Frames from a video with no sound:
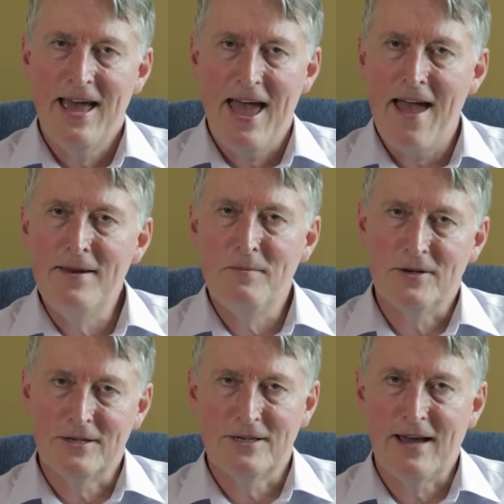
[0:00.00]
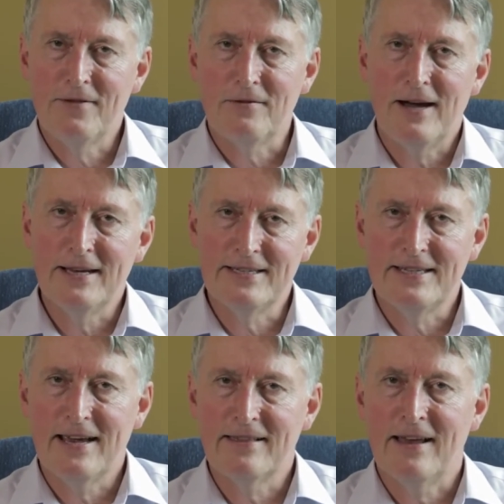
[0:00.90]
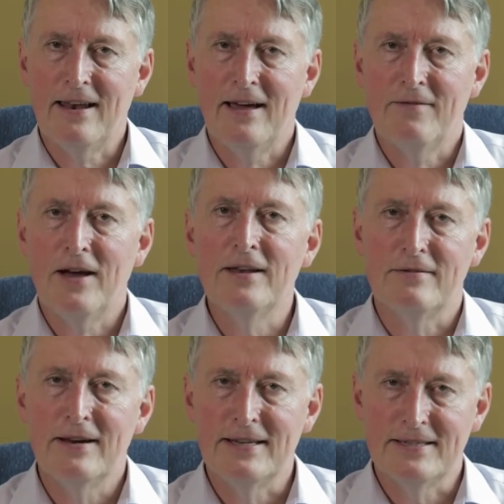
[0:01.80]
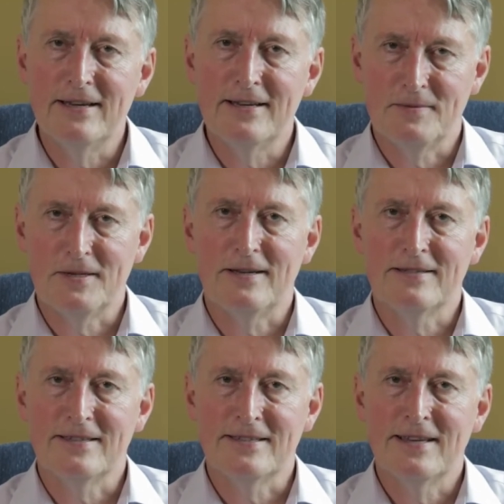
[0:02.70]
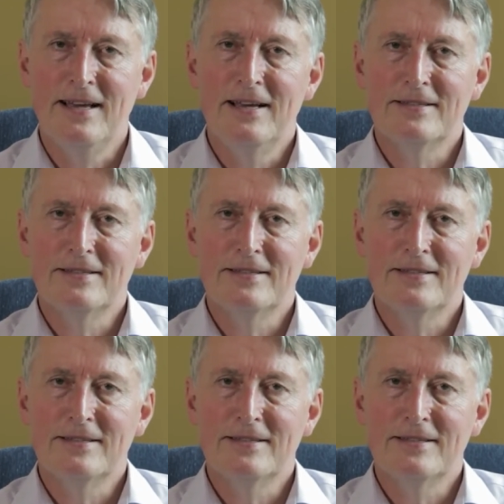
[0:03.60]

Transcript: anybody should have the right to take their life under any circumstances.